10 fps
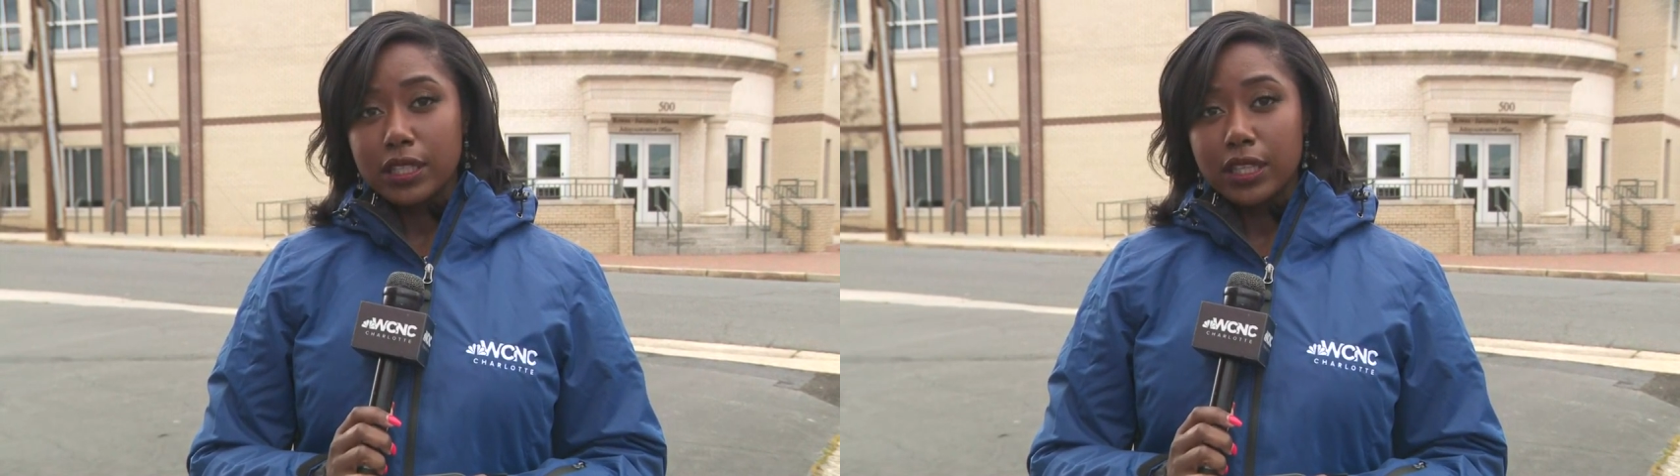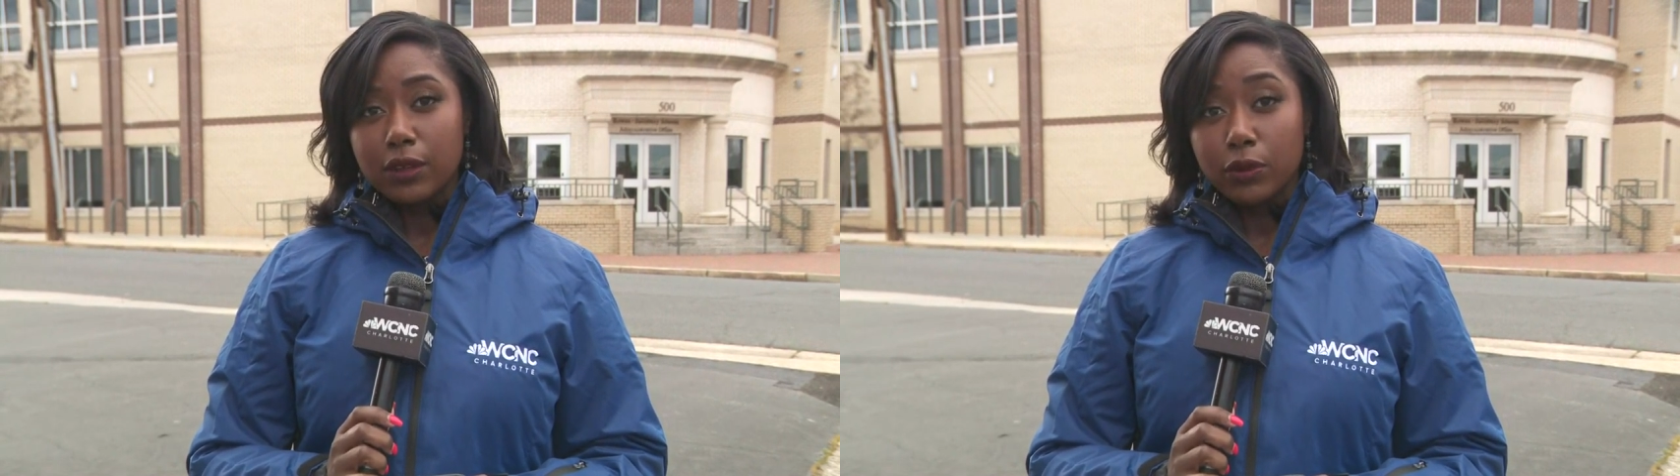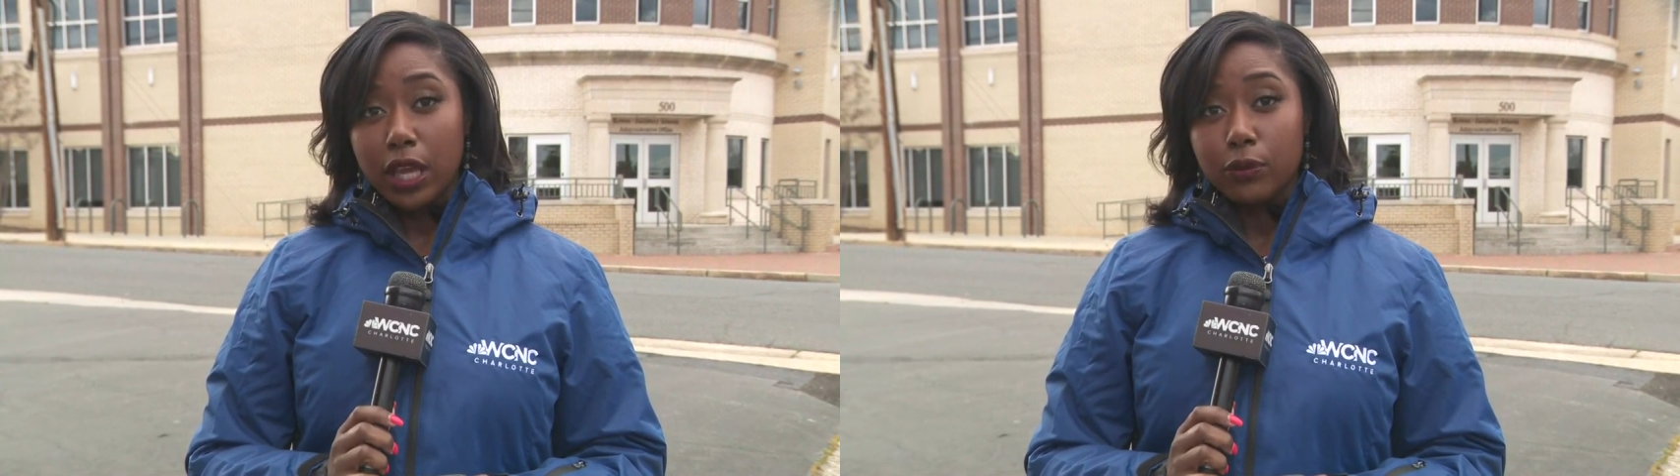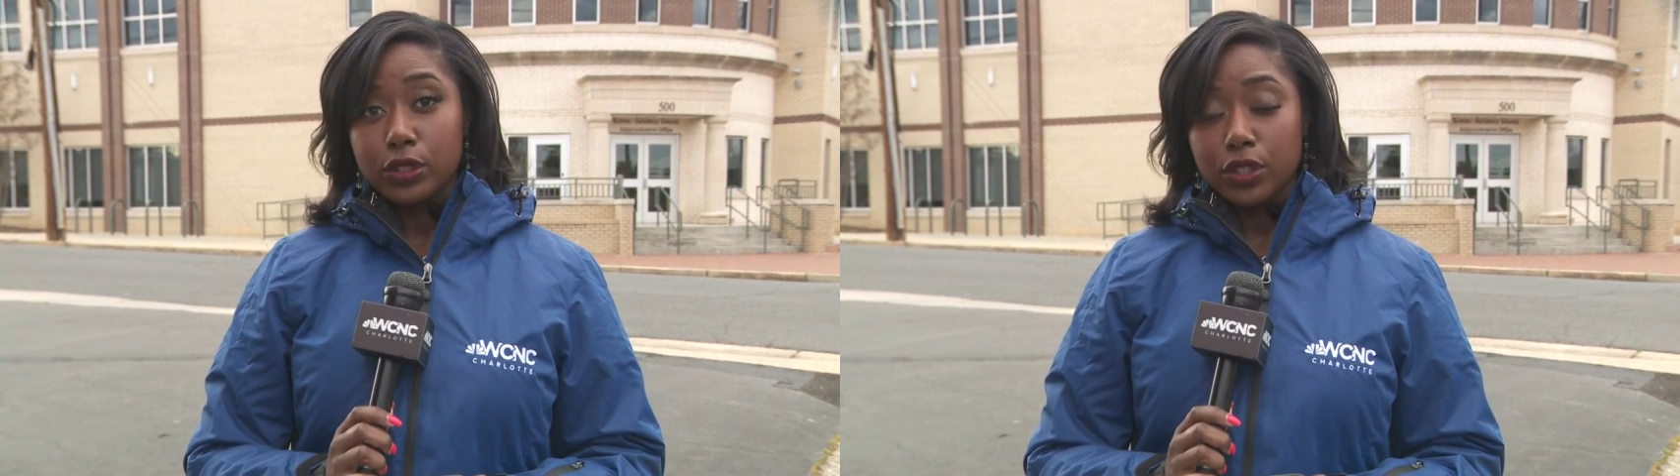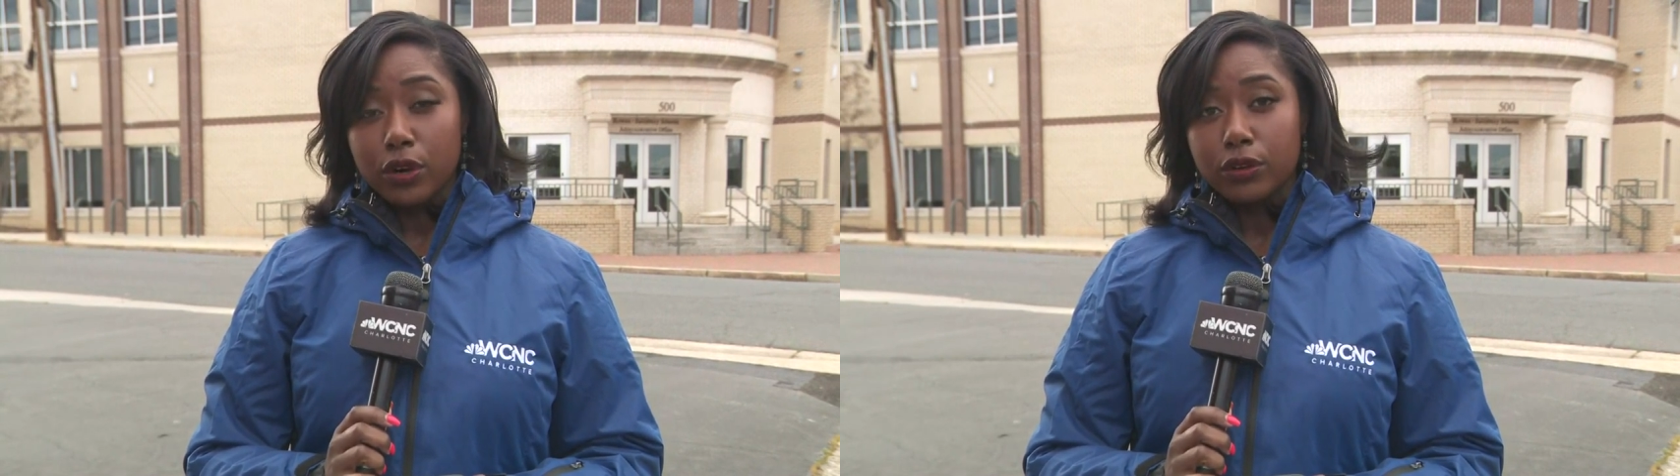And then when they
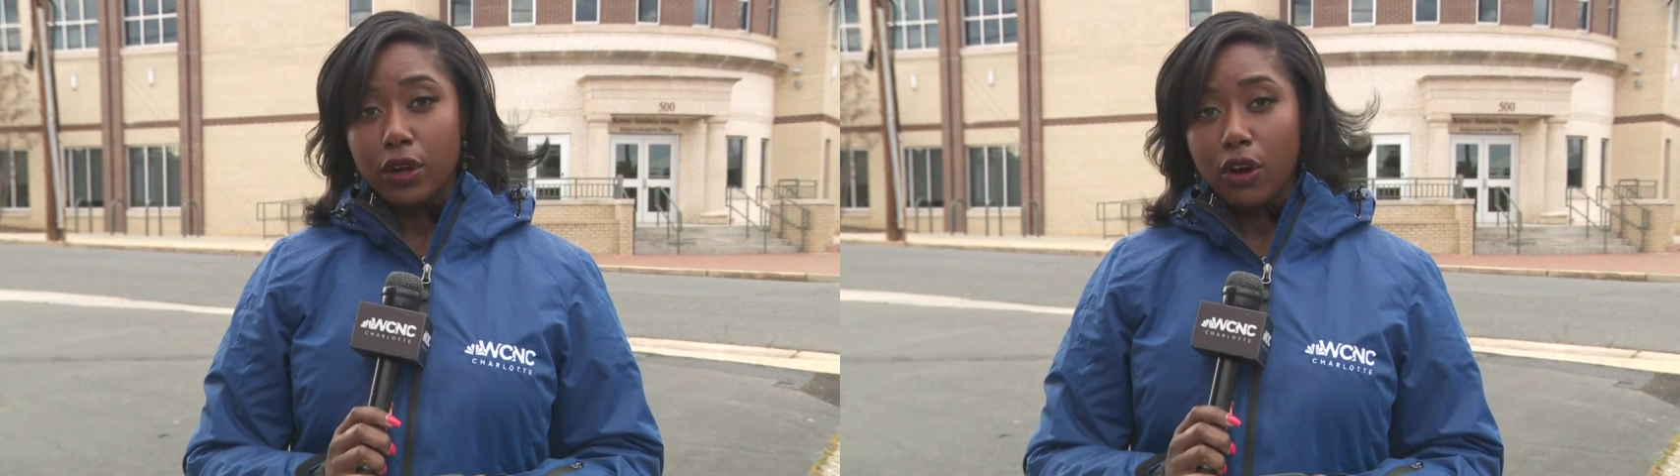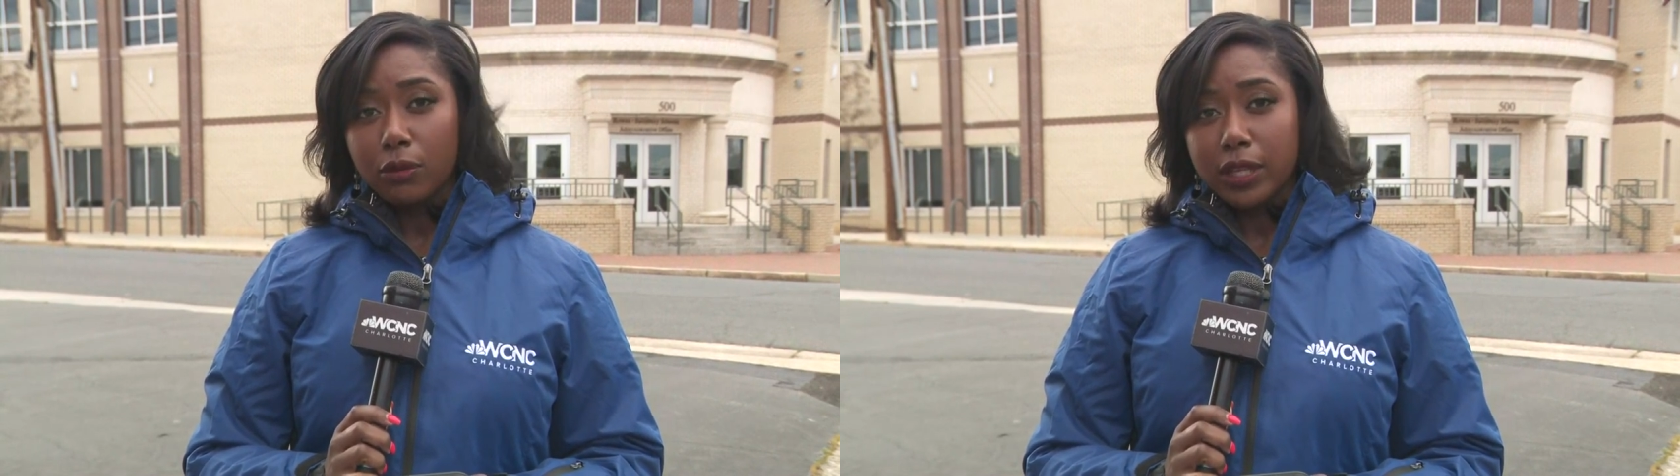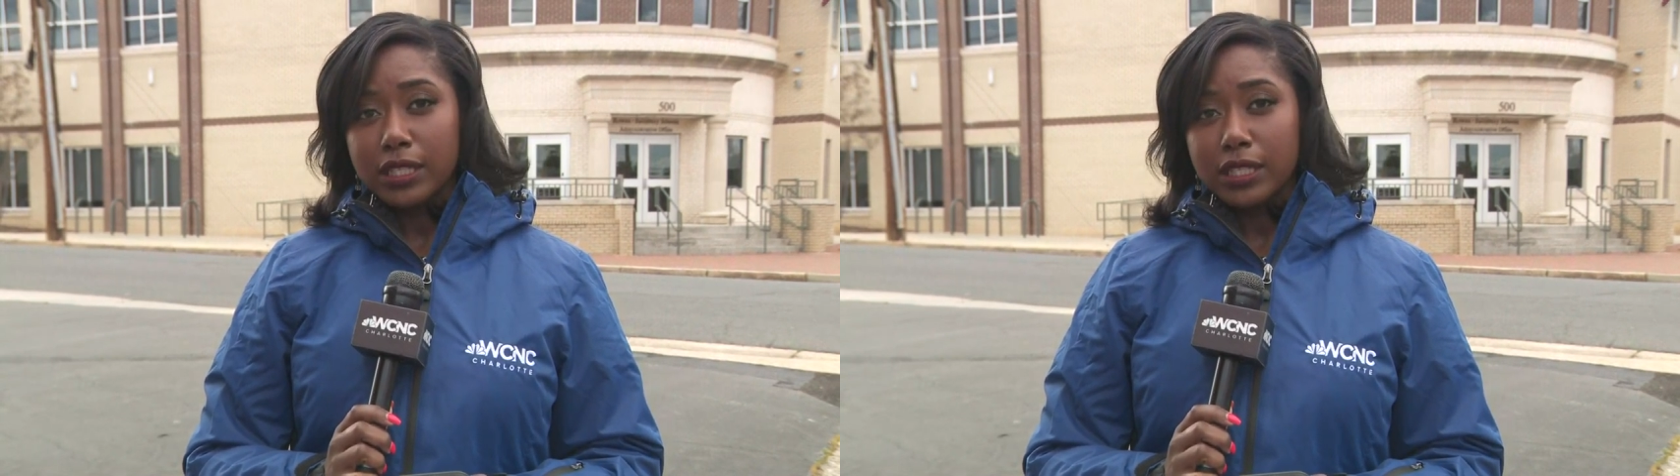returned home,